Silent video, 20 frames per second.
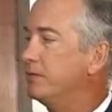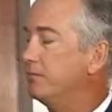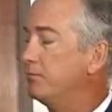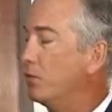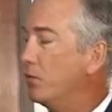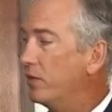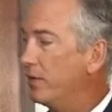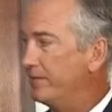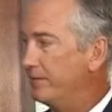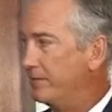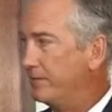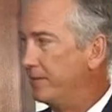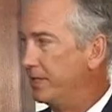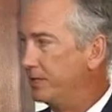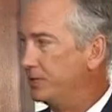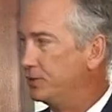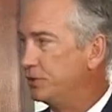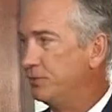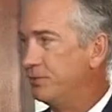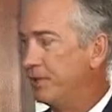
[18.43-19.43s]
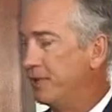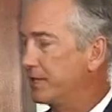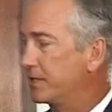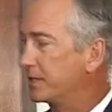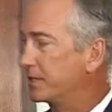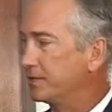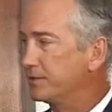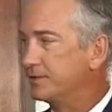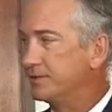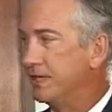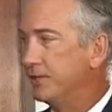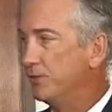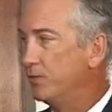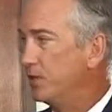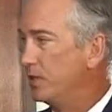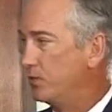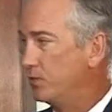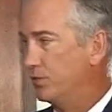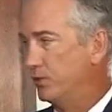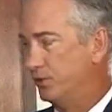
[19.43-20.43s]
more information about it because they
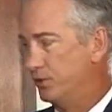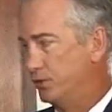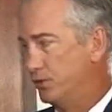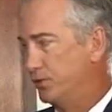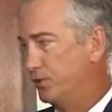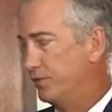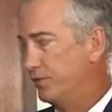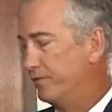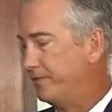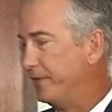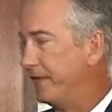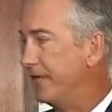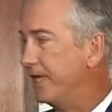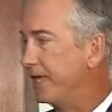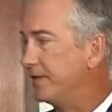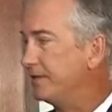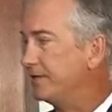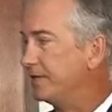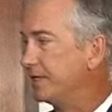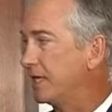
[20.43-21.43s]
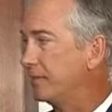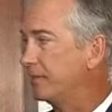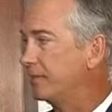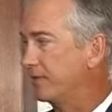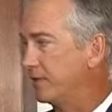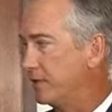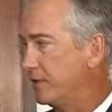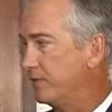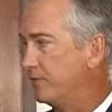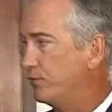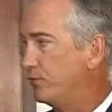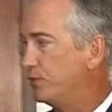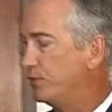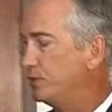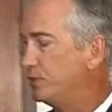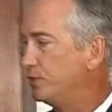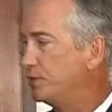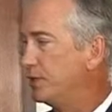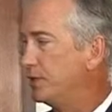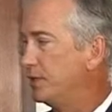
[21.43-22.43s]
really weren't sure if they had the type of
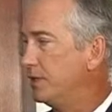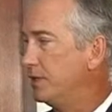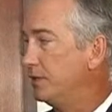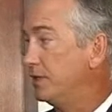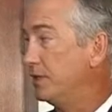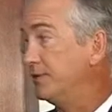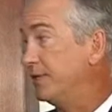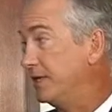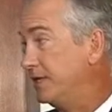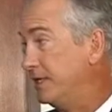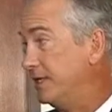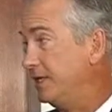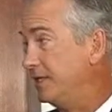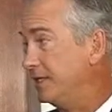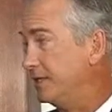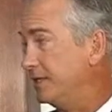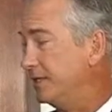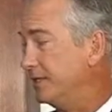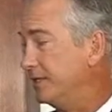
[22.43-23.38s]
coverage that they needed.